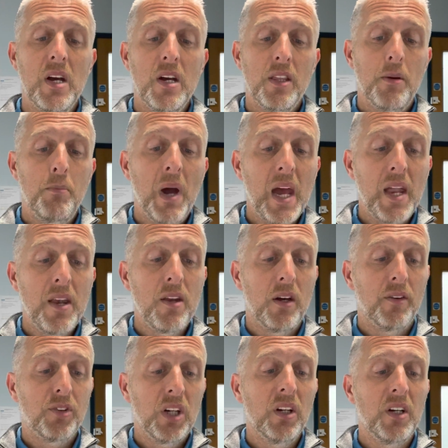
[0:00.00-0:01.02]
the men
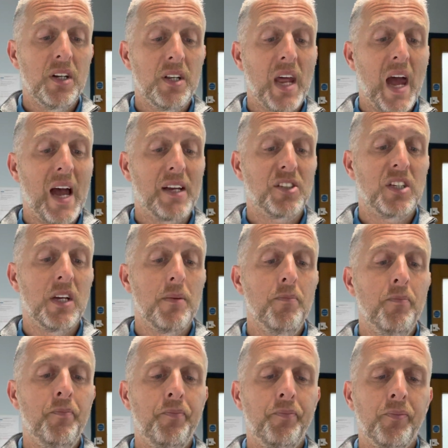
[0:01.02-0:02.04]
of Gilead asked
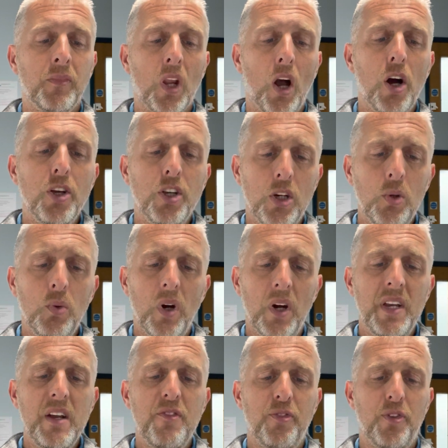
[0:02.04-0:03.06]
him, "Are you an
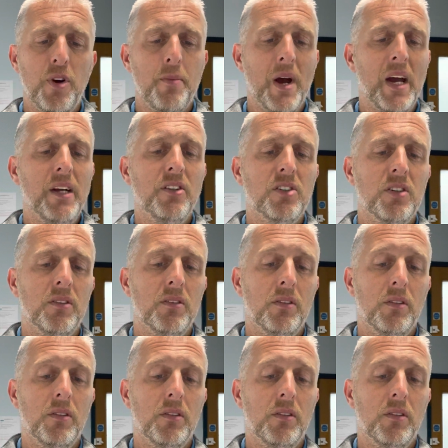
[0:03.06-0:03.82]
Ephraimite?"